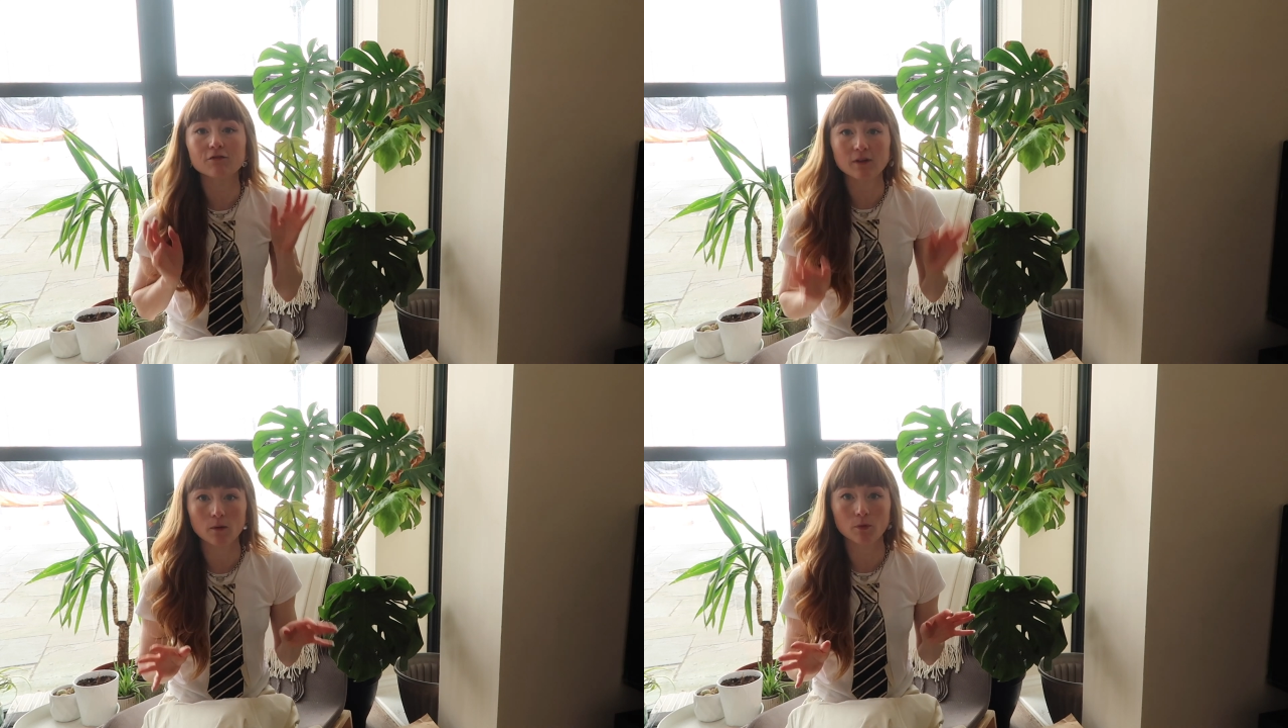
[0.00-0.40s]

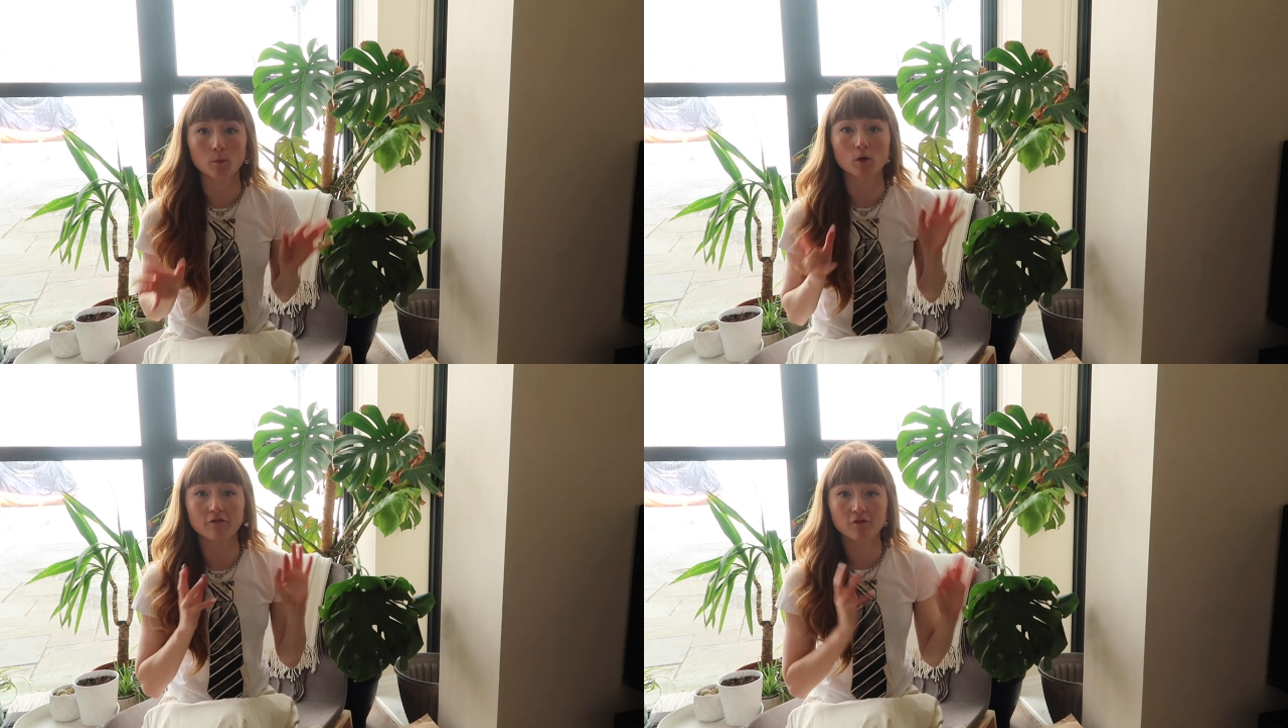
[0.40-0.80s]
found
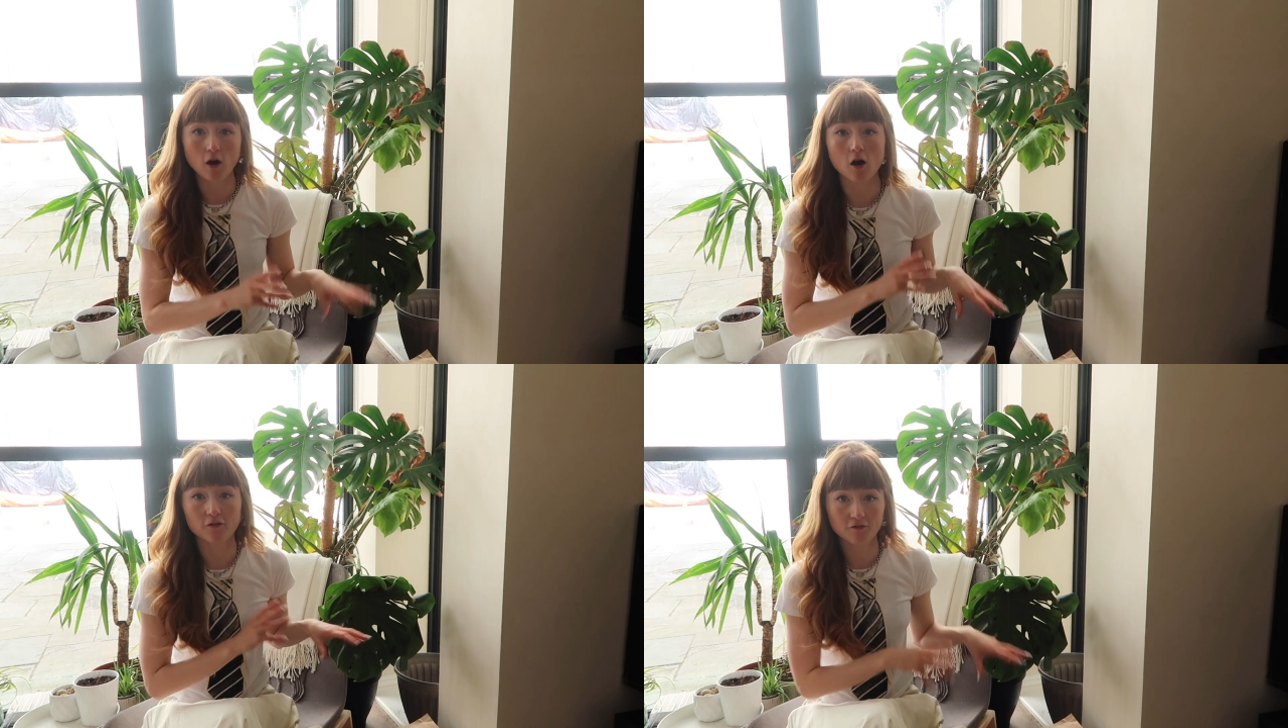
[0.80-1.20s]
them on
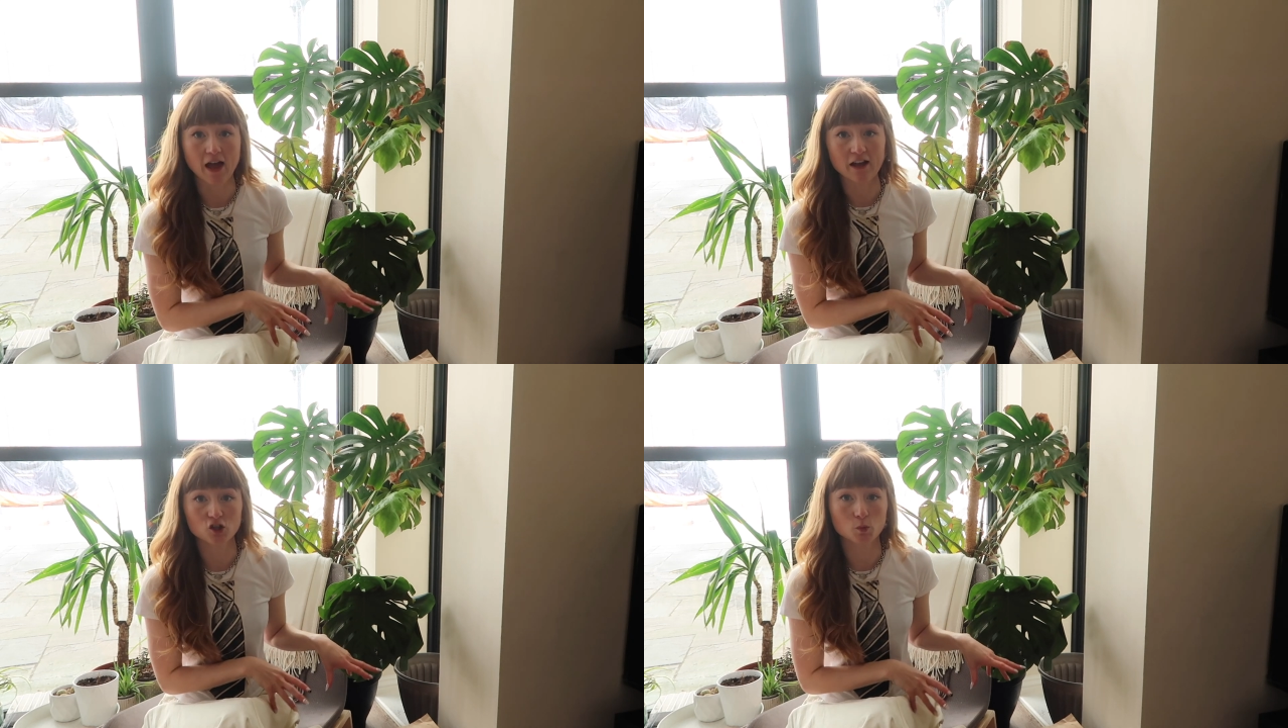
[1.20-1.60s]

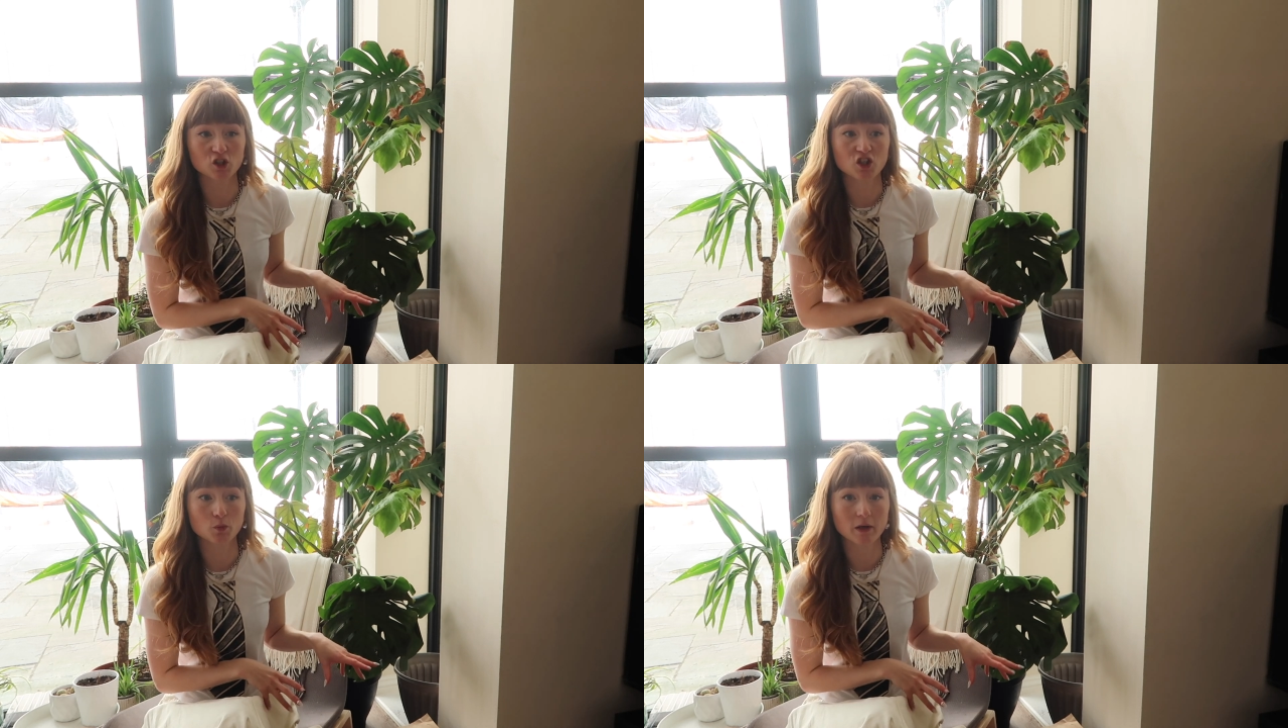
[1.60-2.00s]
Farfetch,
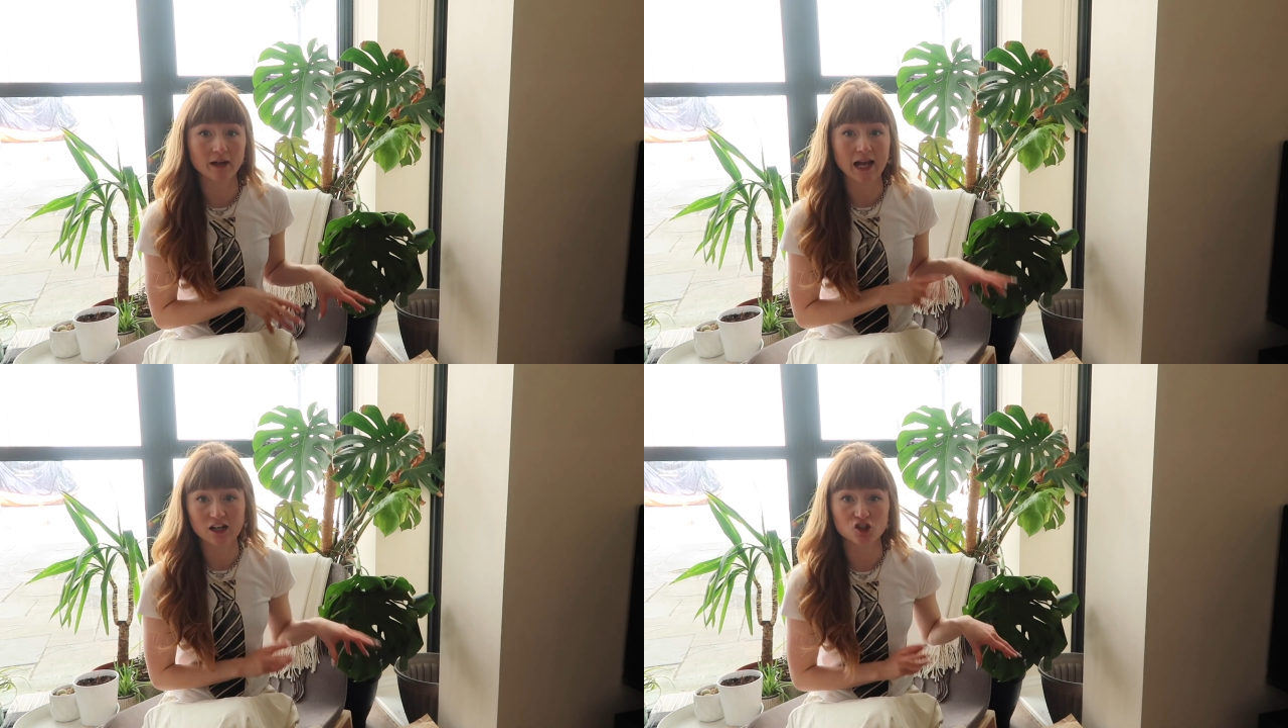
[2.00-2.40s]
which is where I
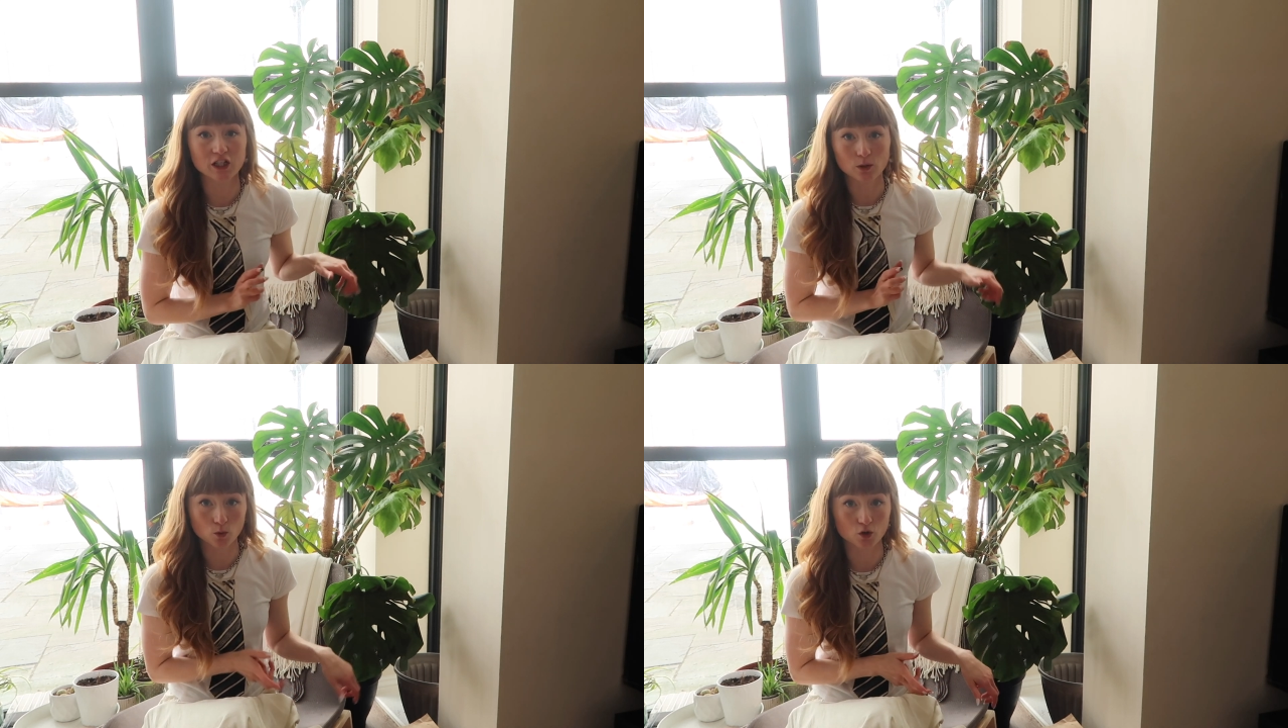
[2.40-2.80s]

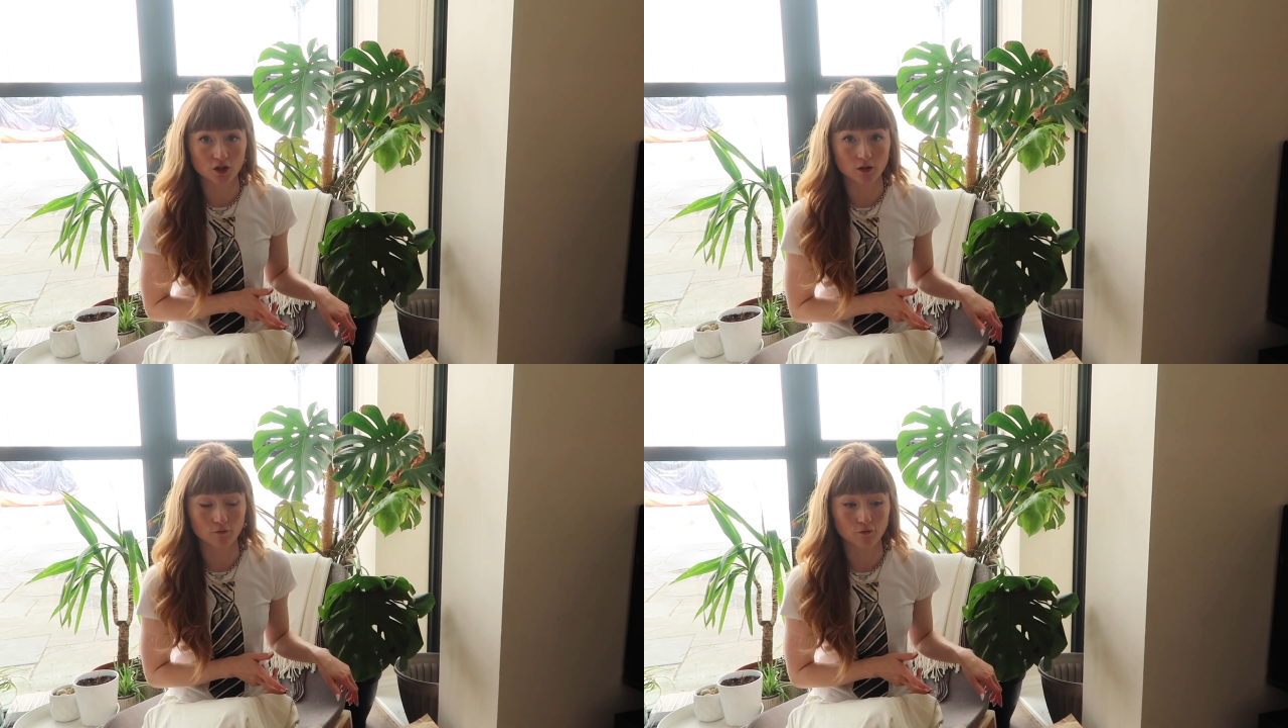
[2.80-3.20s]
actually
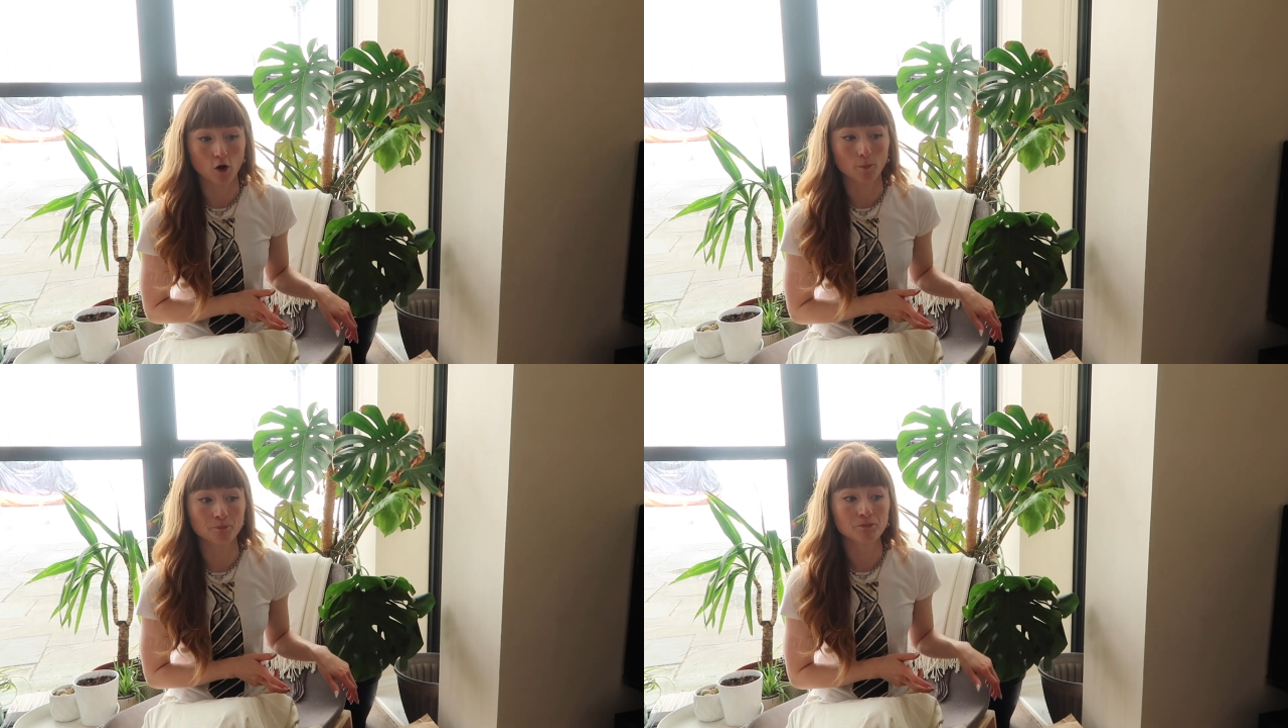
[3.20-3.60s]
ordered them
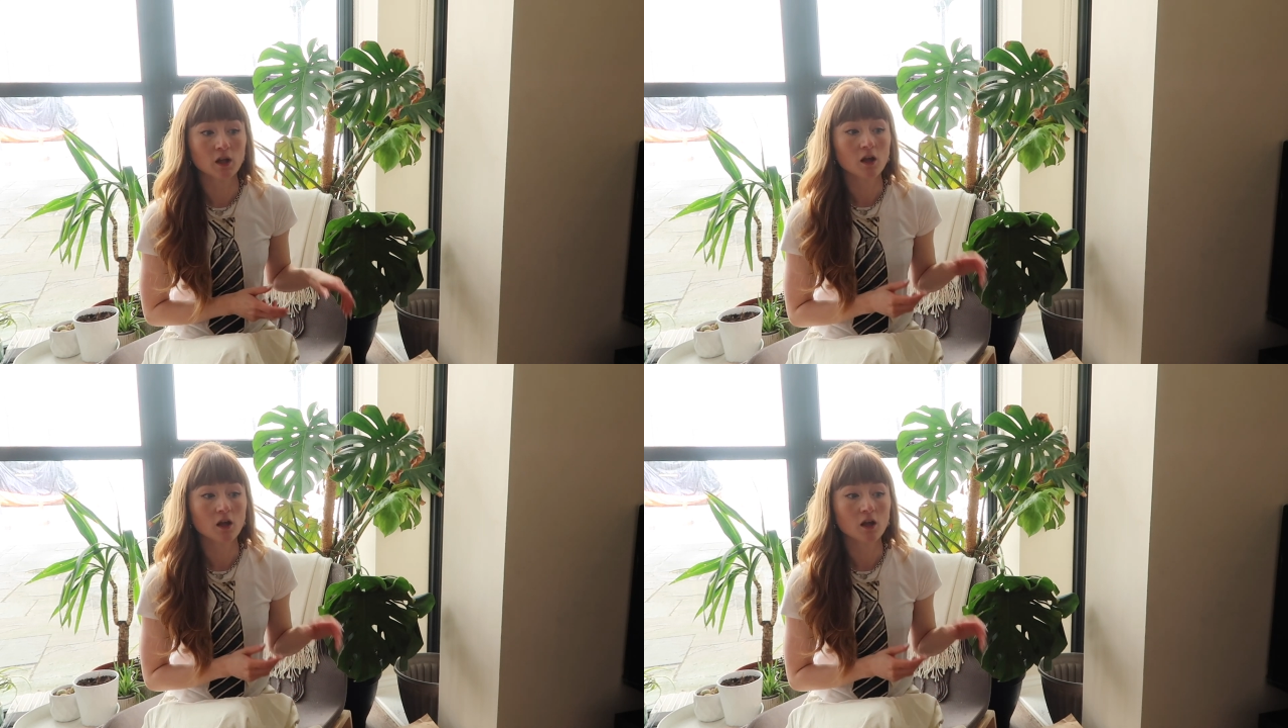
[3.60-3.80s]
from,